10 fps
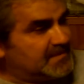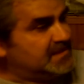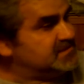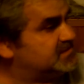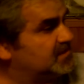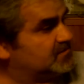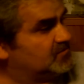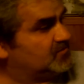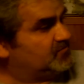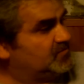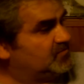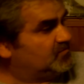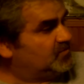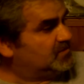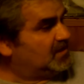
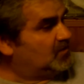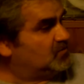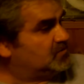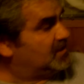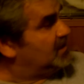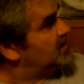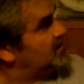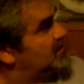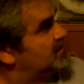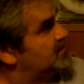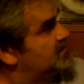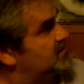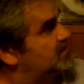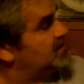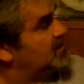instinct, without any
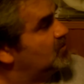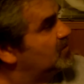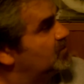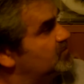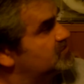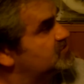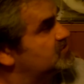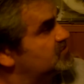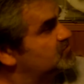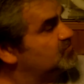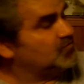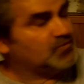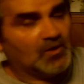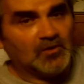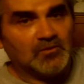theory which to
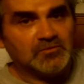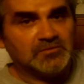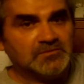follow.